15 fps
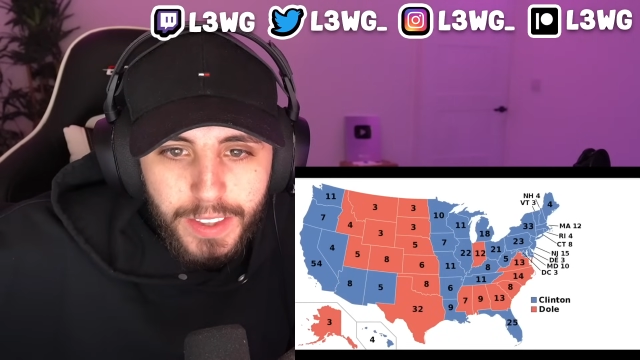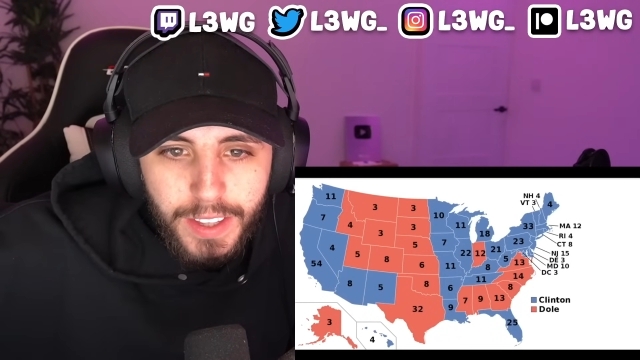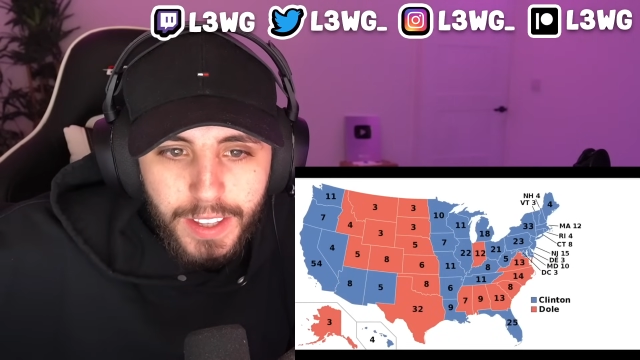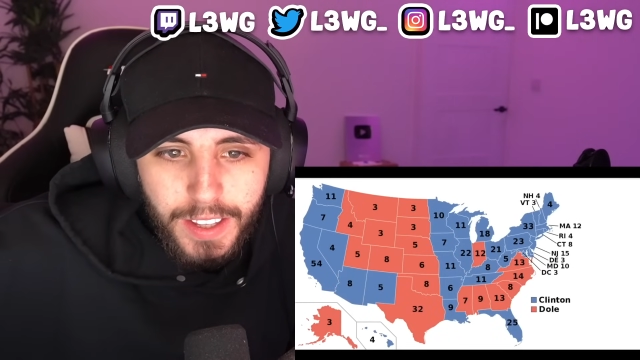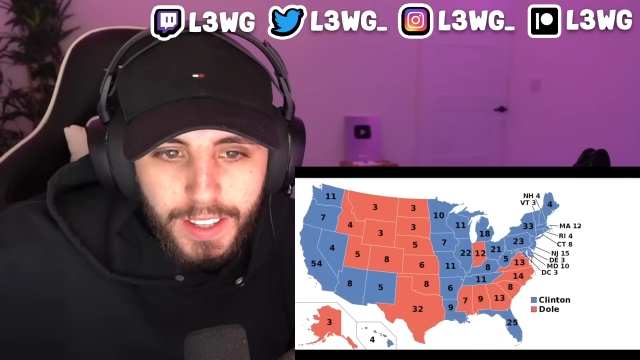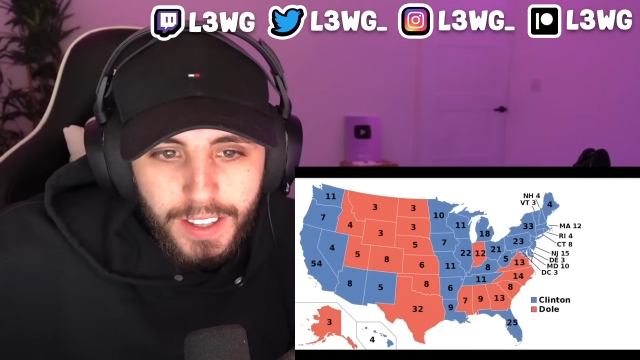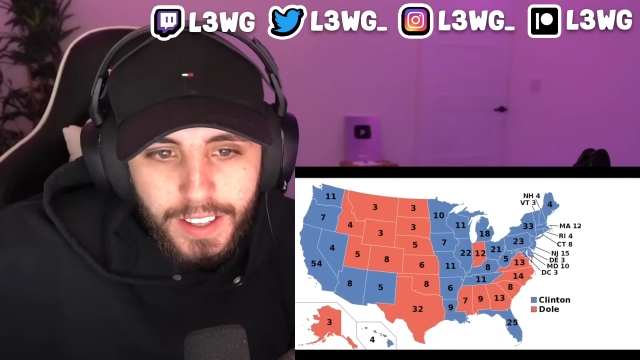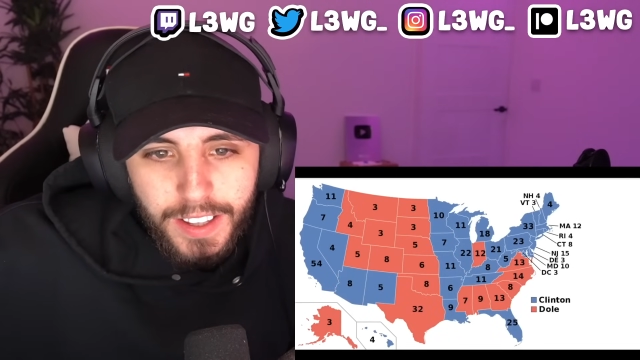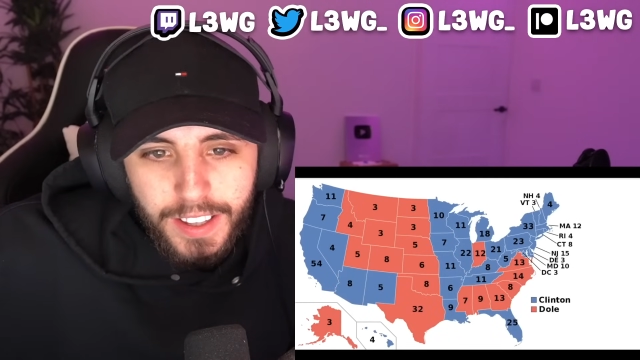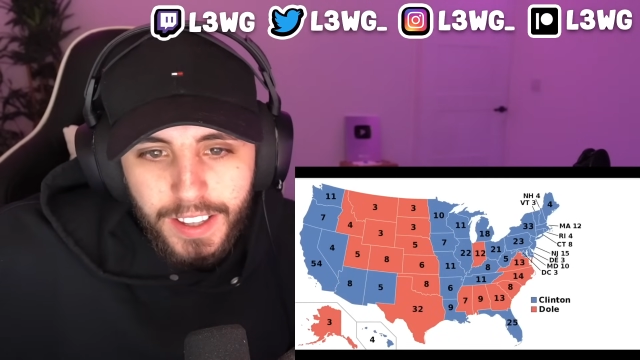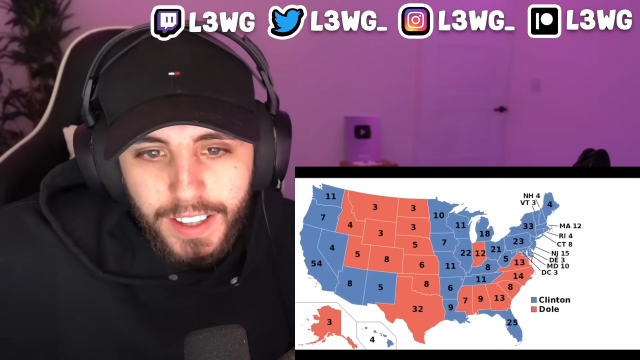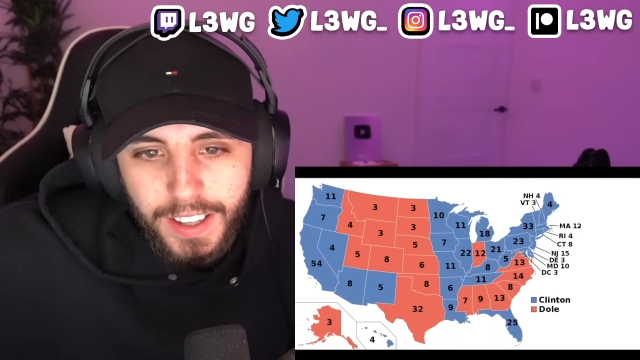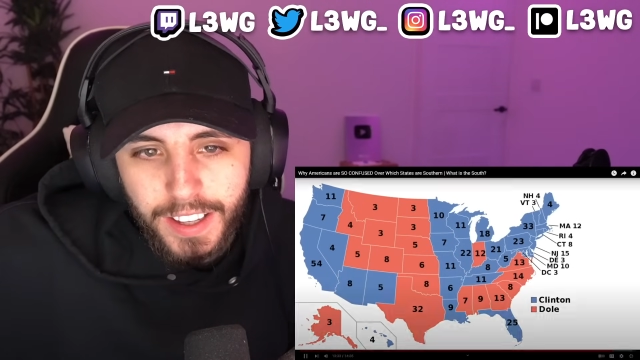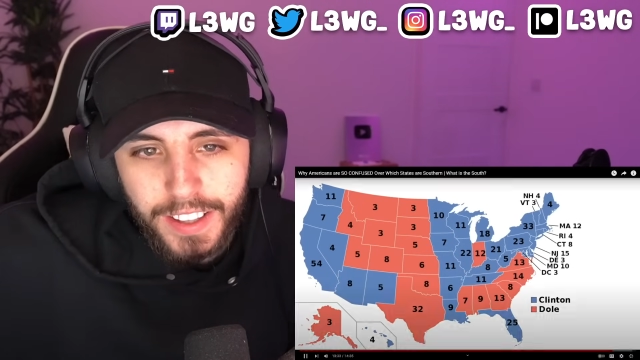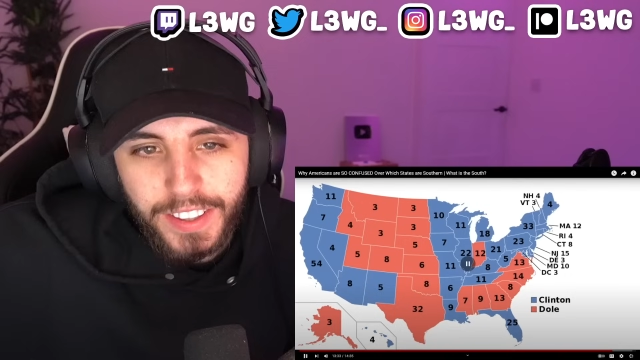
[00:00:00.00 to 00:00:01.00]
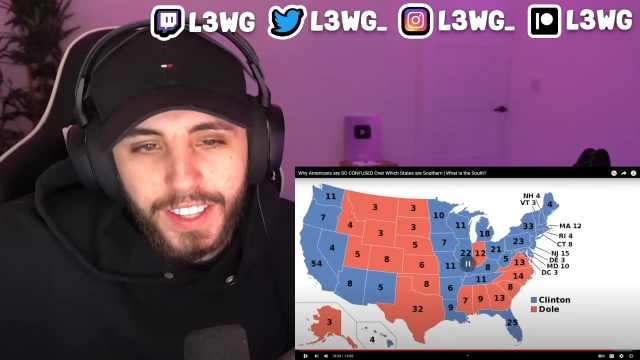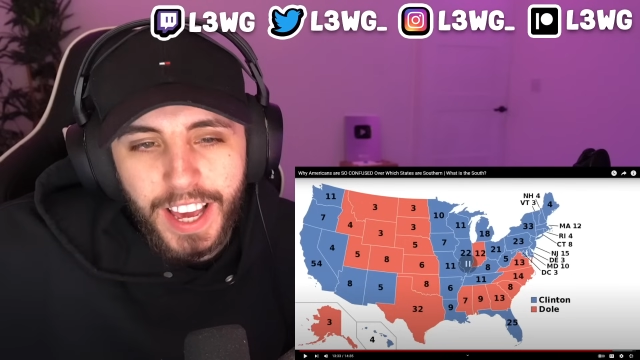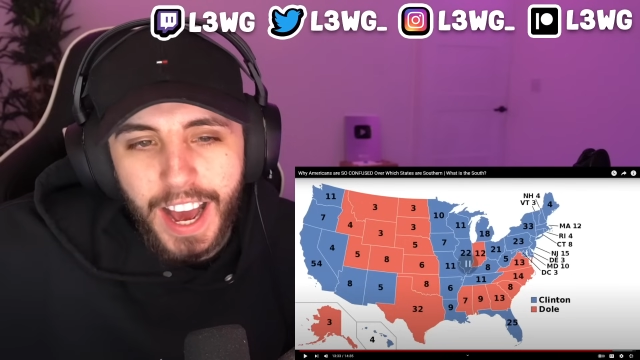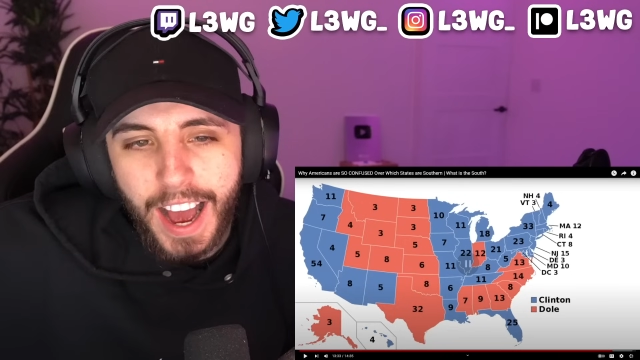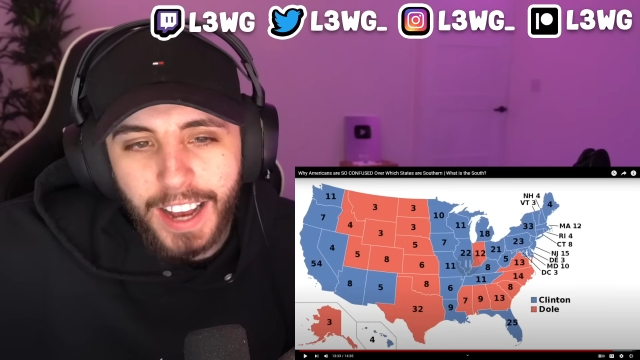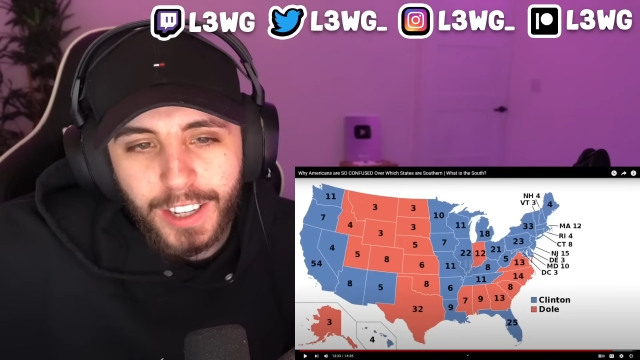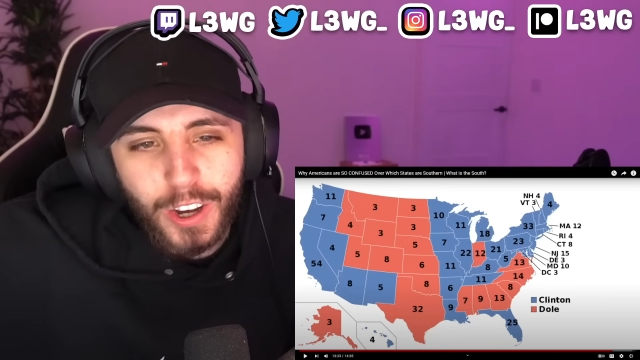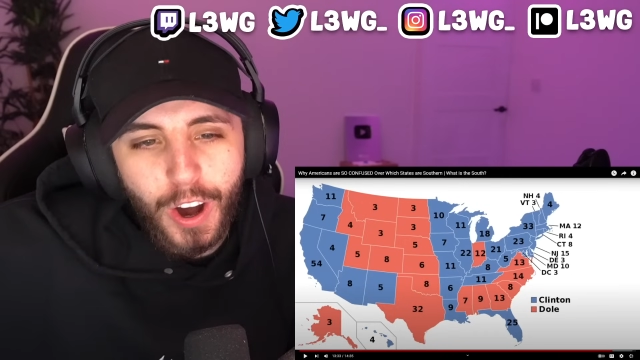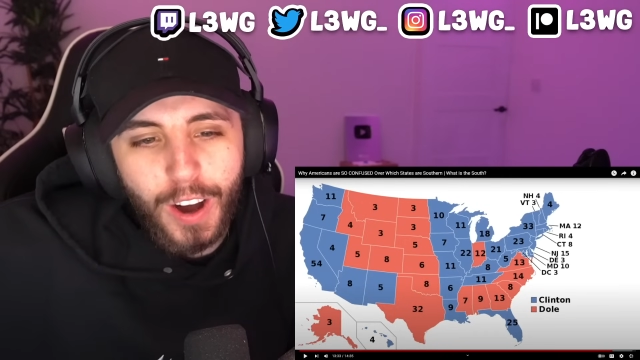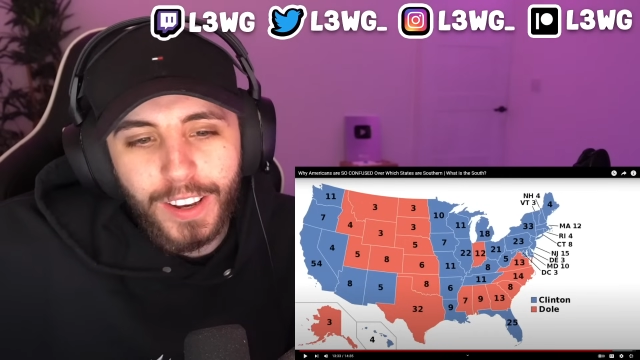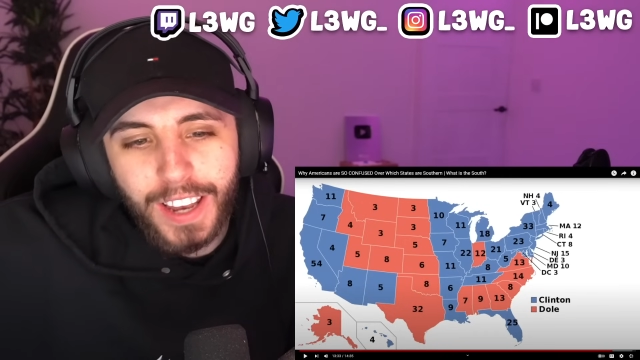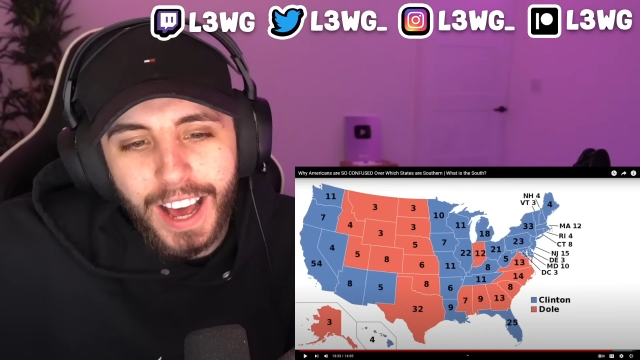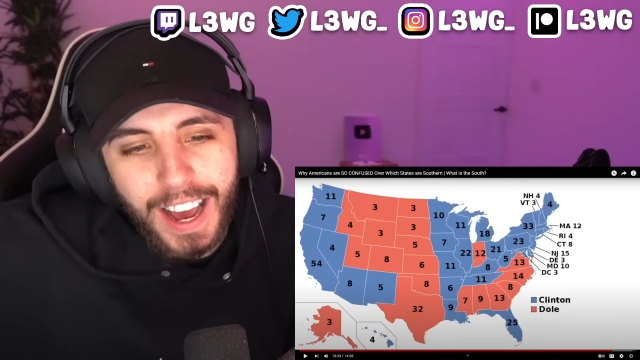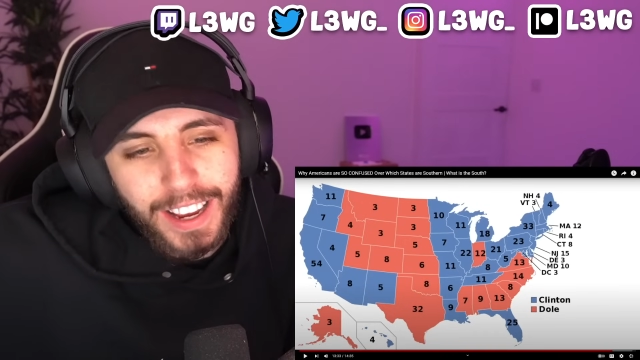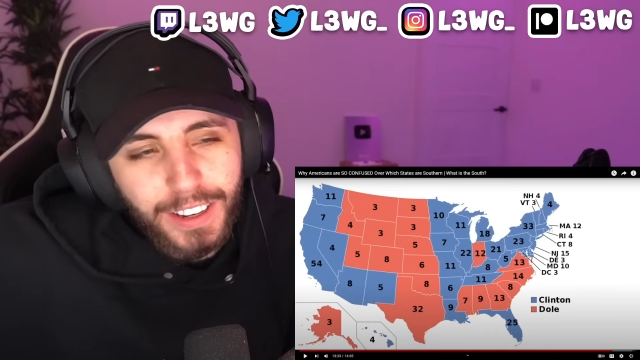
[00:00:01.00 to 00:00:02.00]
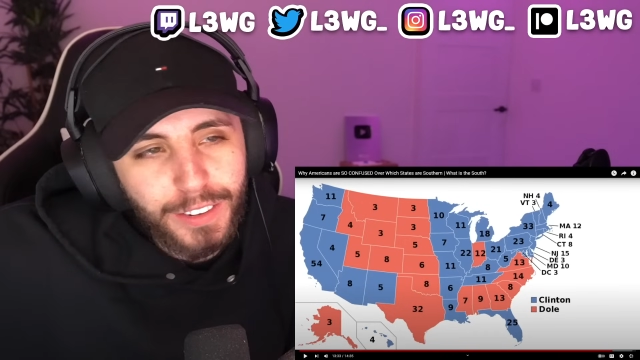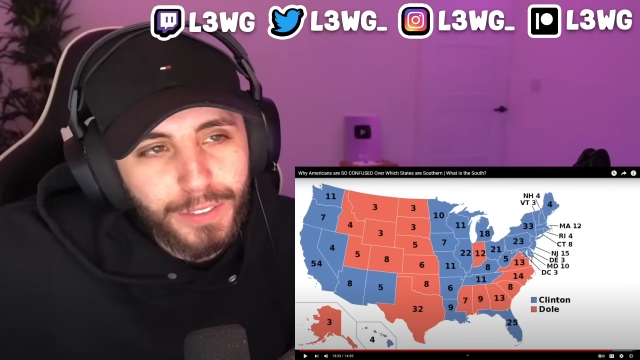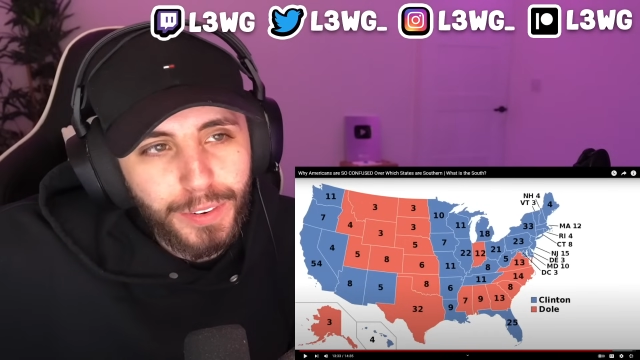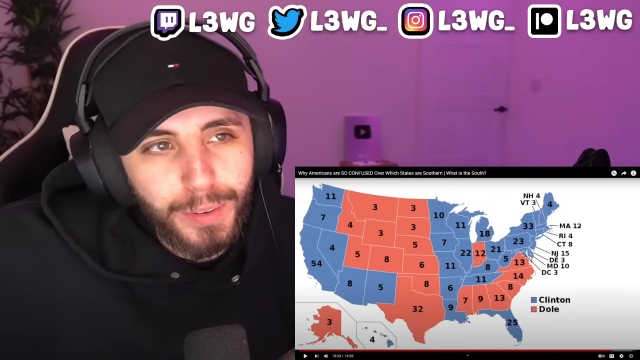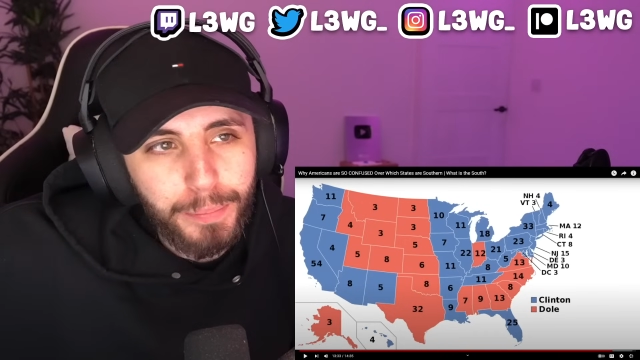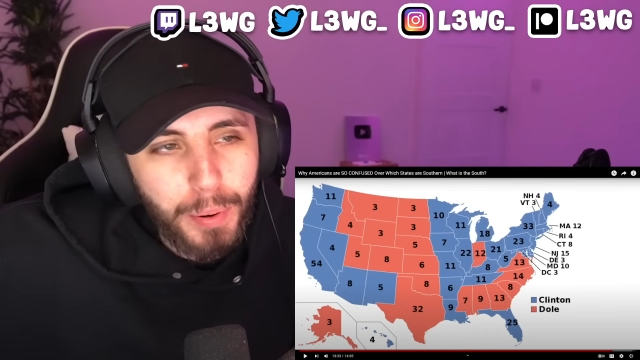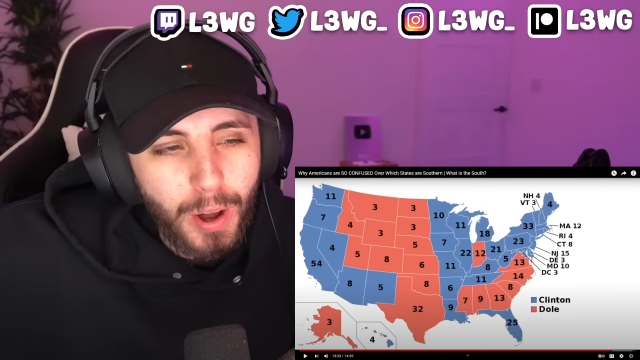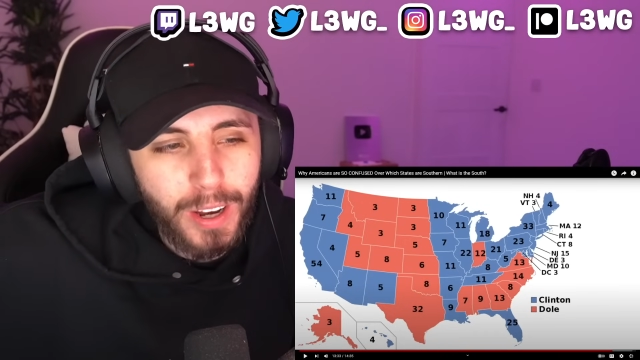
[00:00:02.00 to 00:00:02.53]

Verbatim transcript: Even Arkansas voted. Yeah, I can't lie.